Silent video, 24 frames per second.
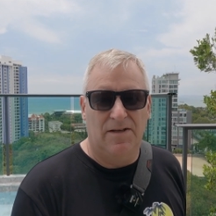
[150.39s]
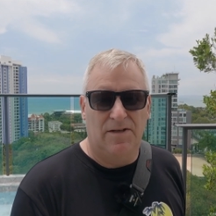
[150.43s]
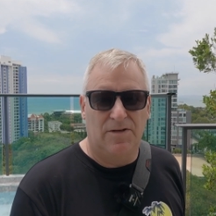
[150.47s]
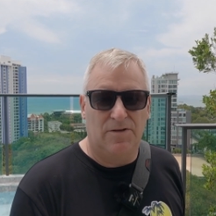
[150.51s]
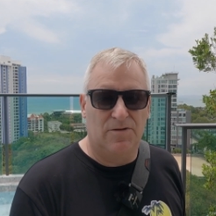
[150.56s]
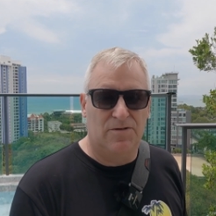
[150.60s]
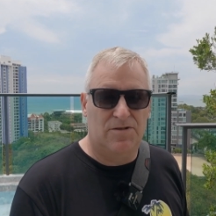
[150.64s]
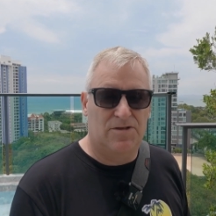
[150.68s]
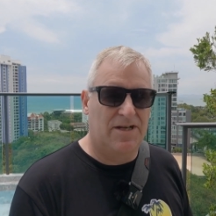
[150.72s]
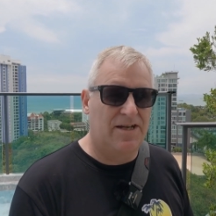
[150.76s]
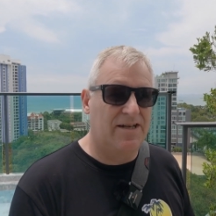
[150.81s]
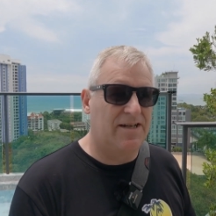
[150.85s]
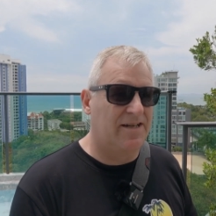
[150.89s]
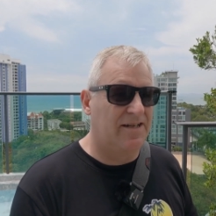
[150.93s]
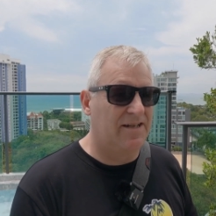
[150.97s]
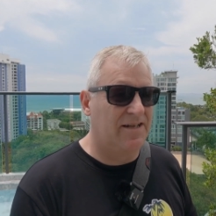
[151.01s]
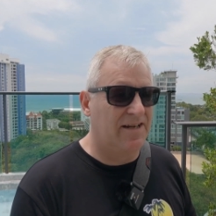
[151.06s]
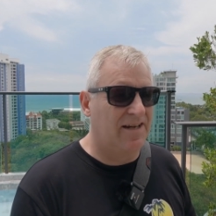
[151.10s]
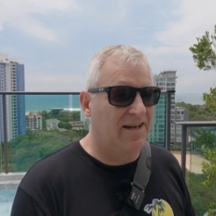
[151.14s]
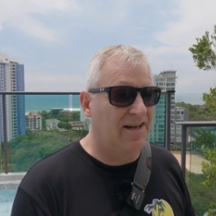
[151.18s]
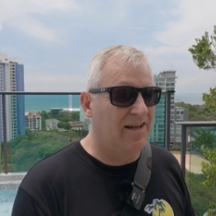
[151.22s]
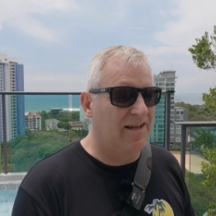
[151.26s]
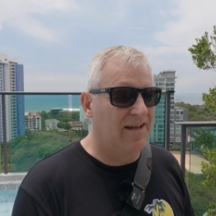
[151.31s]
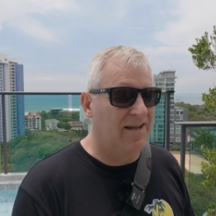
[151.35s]
You sit in
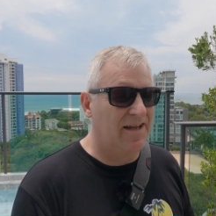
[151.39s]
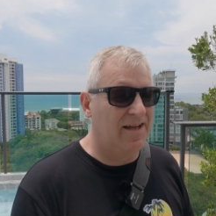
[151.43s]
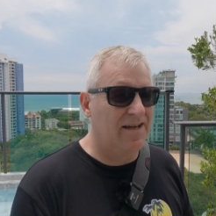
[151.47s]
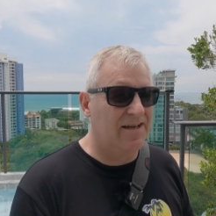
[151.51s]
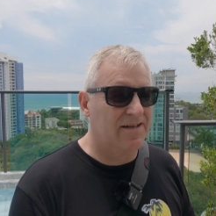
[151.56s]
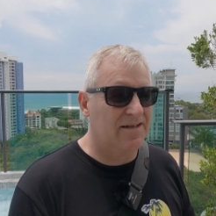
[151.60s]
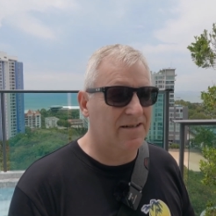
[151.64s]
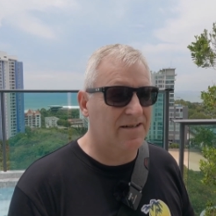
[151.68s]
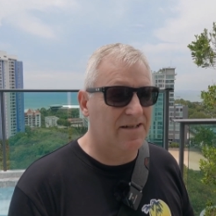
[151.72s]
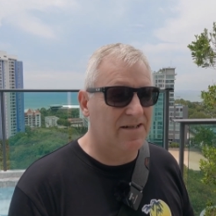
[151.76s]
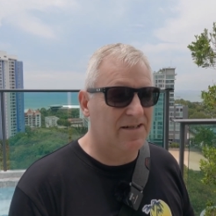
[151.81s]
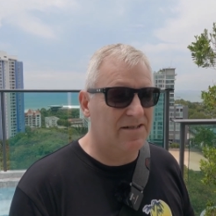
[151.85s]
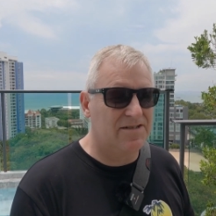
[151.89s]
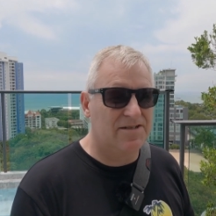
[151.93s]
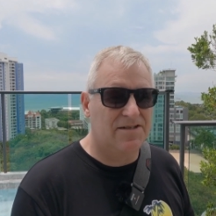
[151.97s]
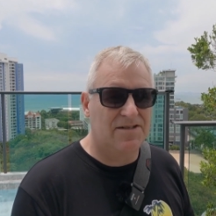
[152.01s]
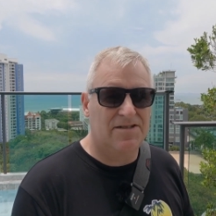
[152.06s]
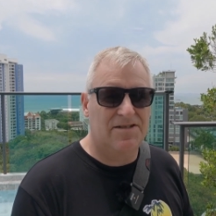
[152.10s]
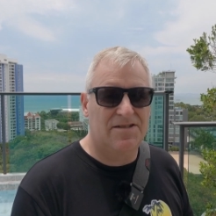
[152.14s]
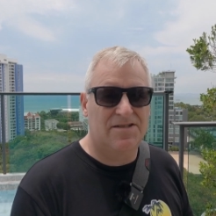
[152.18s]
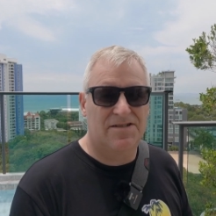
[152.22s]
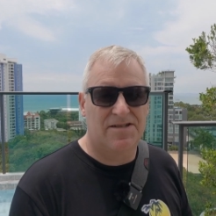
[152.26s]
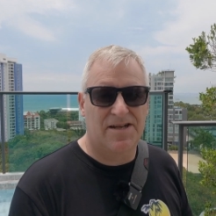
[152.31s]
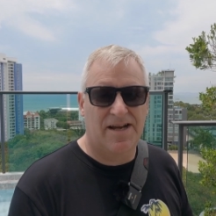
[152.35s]
an
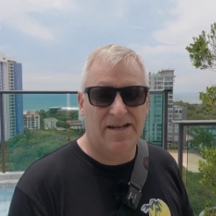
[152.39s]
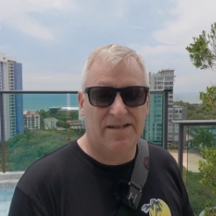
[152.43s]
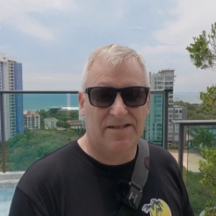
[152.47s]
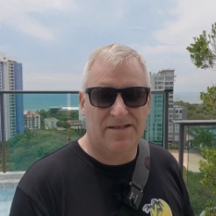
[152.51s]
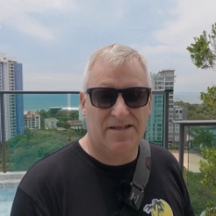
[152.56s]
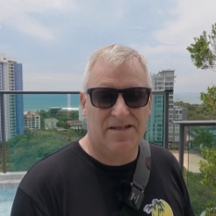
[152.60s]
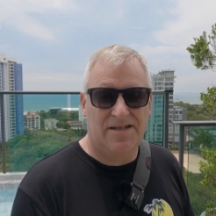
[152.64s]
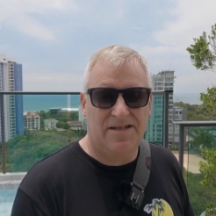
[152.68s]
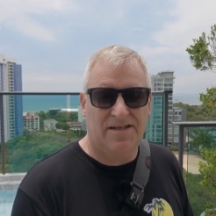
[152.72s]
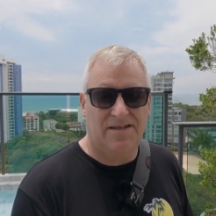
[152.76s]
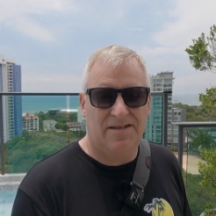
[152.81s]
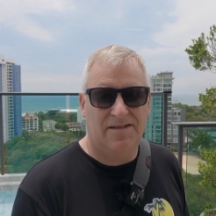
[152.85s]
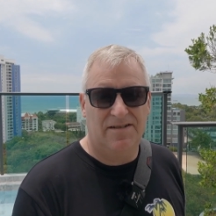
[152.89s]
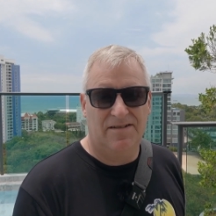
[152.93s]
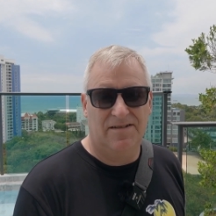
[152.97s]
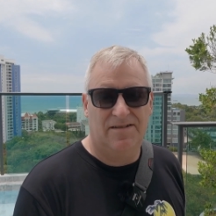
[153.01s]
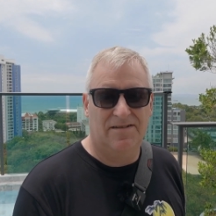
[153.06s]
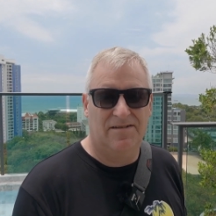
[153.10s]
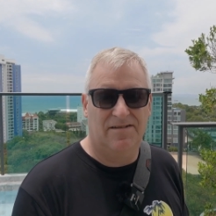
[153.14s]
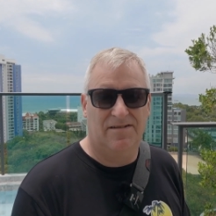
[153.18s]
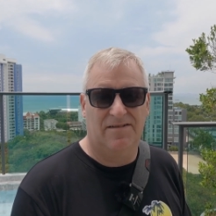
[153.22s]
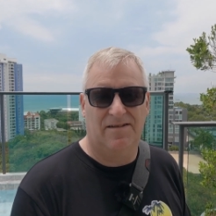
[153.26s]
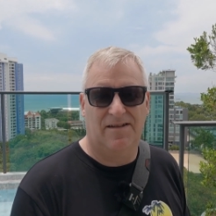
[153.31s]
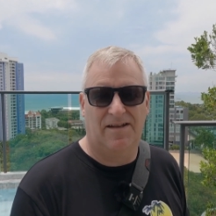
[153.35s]
air-conditioned taxi,
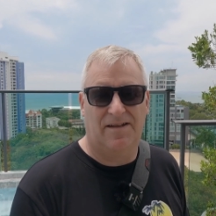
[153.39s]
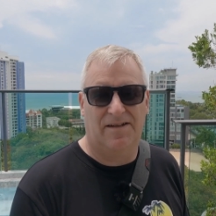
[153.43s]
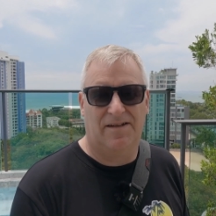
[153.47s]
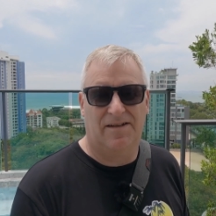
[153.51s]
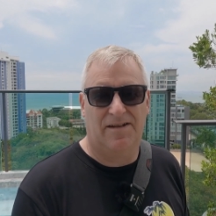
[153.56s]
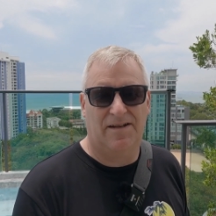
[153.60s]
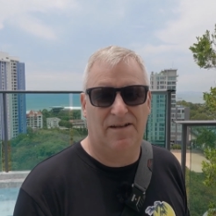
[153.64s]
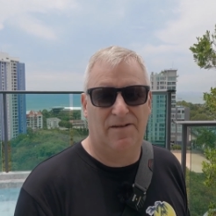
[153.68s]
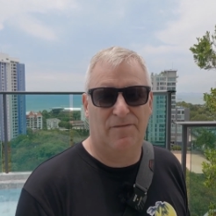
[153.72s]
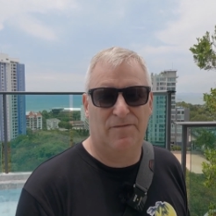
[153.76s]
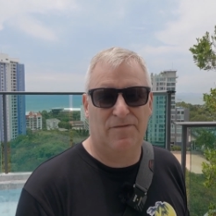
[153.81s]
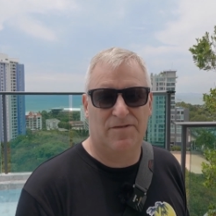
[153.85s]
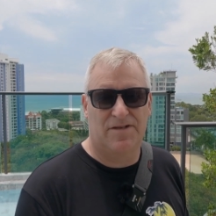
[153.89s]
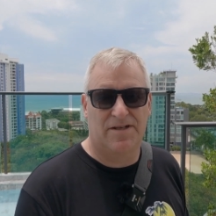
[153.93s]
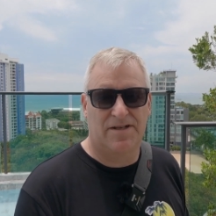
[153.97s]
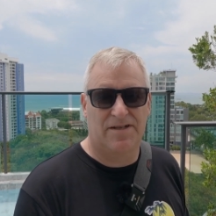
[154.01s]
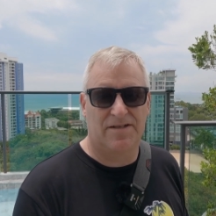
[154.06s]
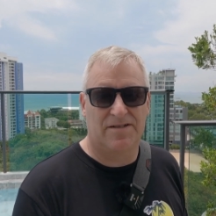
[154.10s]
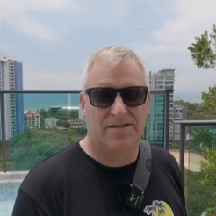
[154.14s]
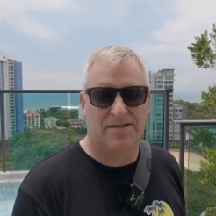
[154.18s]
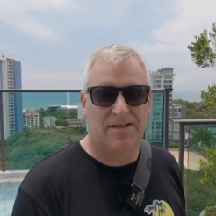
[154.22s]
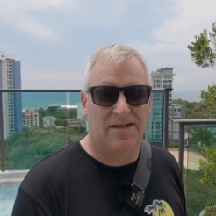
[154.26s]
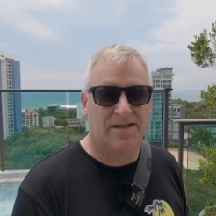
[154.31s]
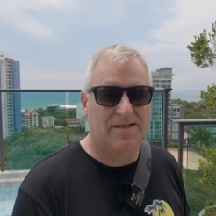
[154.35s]
and everything
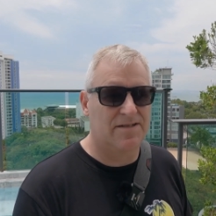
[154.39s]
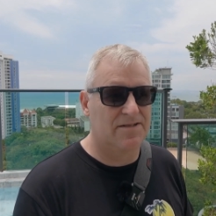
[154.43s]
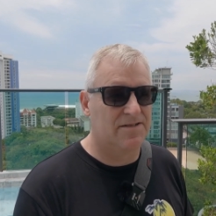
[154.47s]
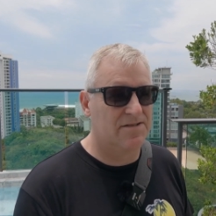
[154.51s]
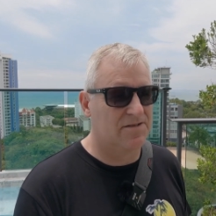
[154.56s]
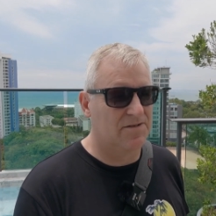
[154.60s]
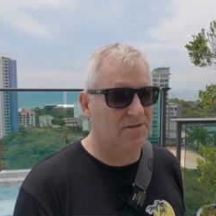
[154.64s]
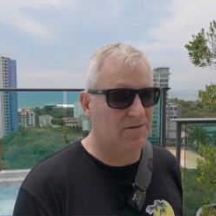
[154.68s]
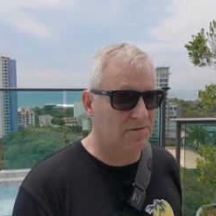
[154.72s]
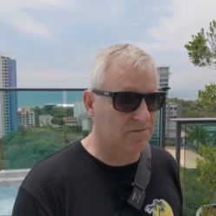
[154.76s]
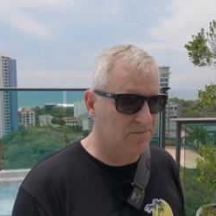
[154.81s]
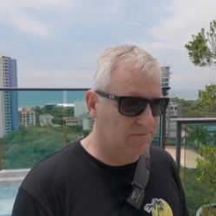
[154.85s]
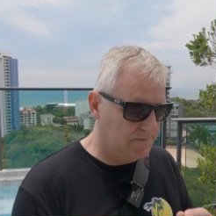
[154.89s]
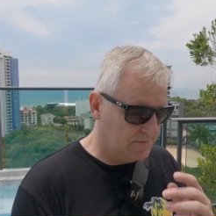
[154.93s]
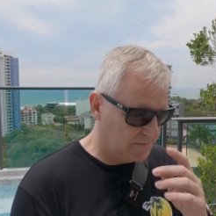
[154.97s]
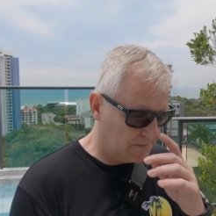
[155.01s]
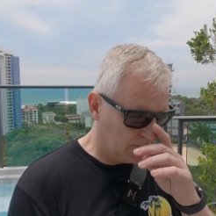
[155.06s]
is nice. So,